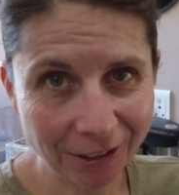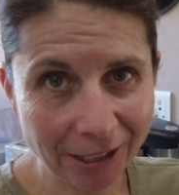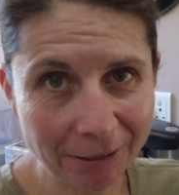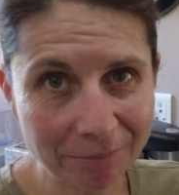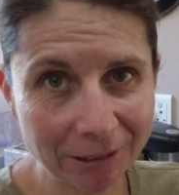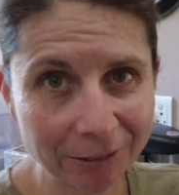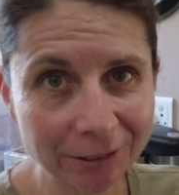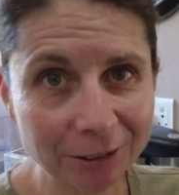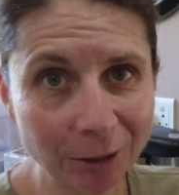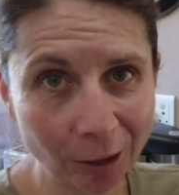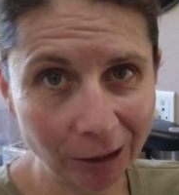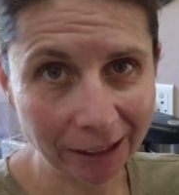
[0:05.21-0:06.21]
how I
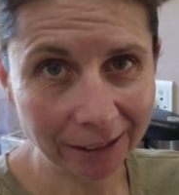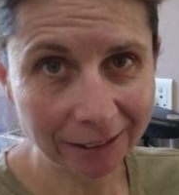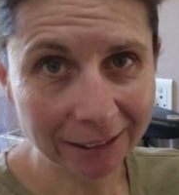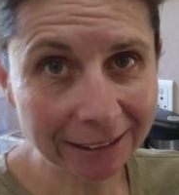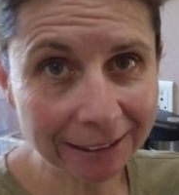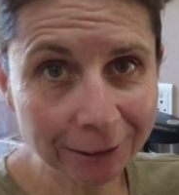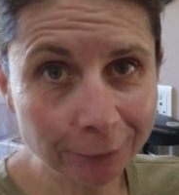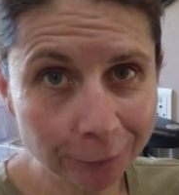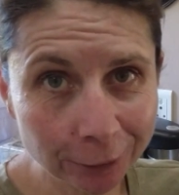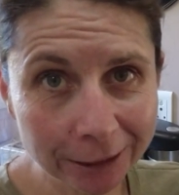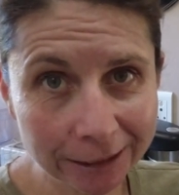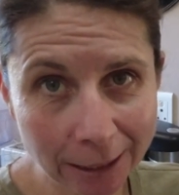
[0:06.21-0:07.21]
plant garlic. This is the
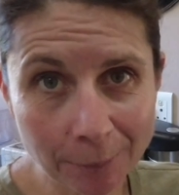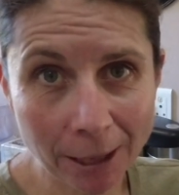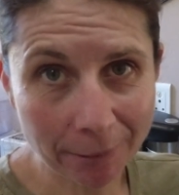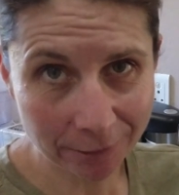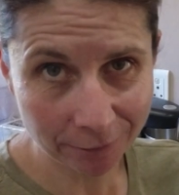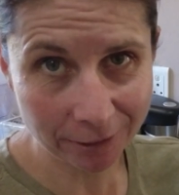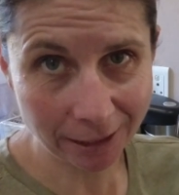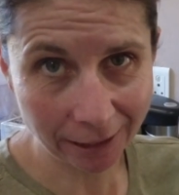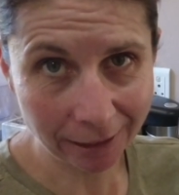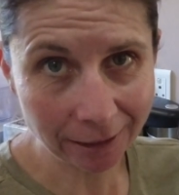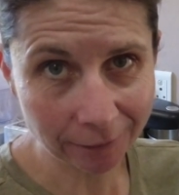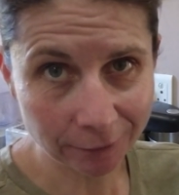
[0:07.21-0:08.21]
first time I've ever done
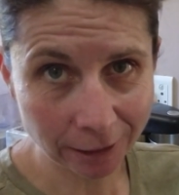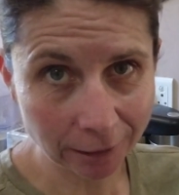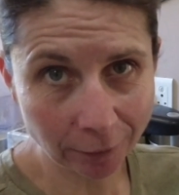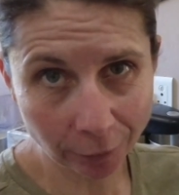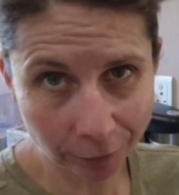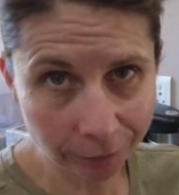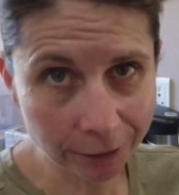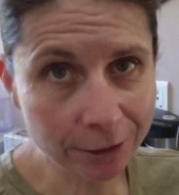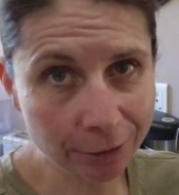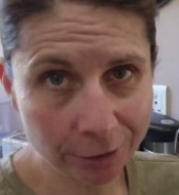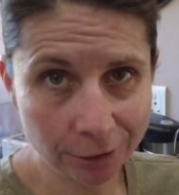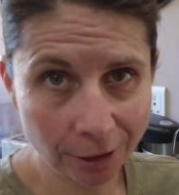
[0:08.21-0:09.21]
it. I've done a lot of
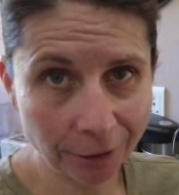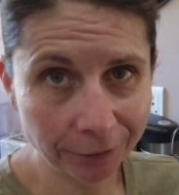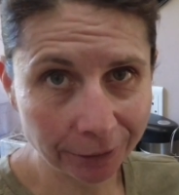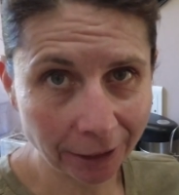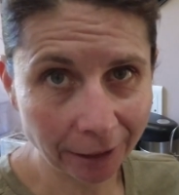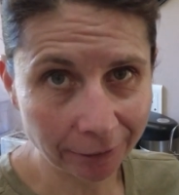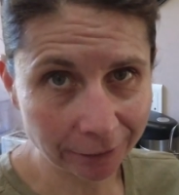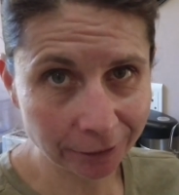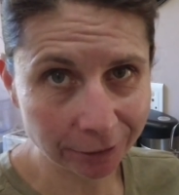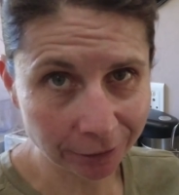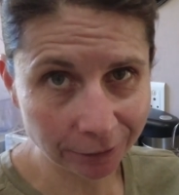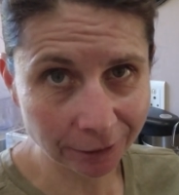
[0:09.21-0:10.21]
research now on how
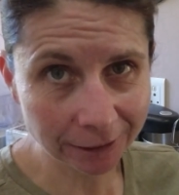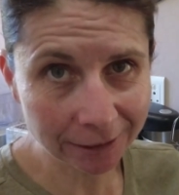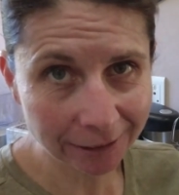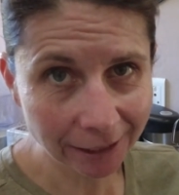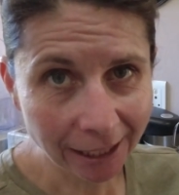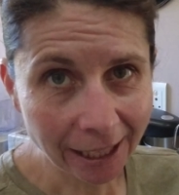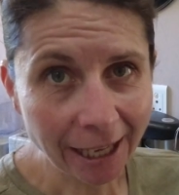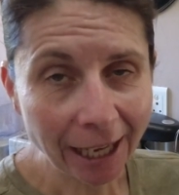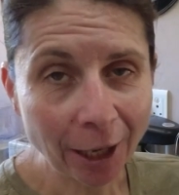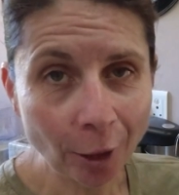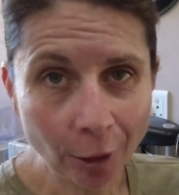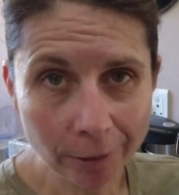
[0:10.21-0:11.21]
to do this,
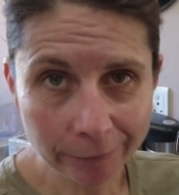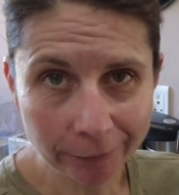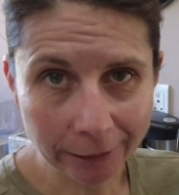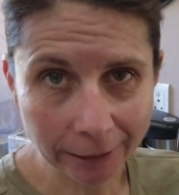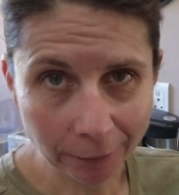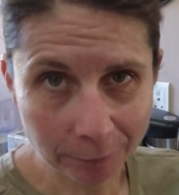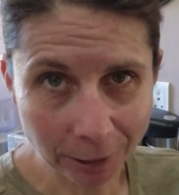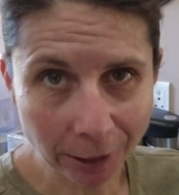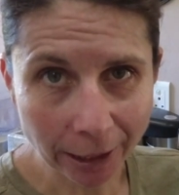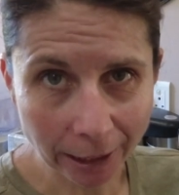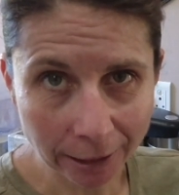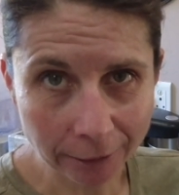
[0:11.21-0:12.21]
and hopefully I'm going to
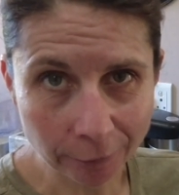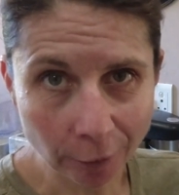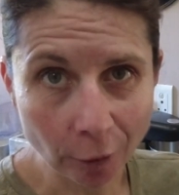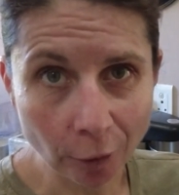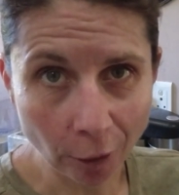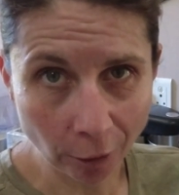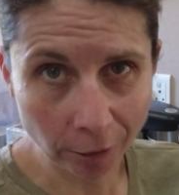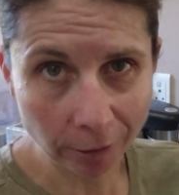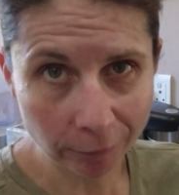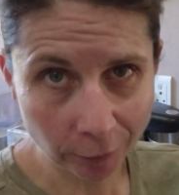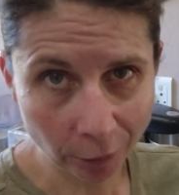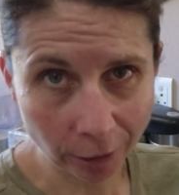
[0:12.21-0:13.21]
have a load
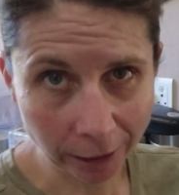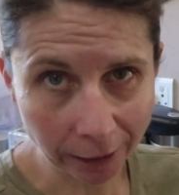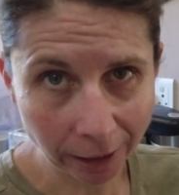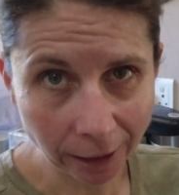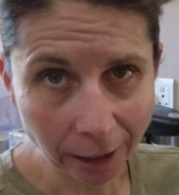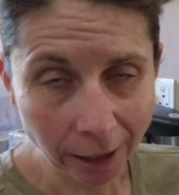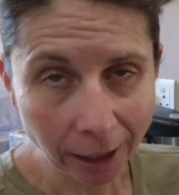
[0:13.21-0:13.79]
of garlic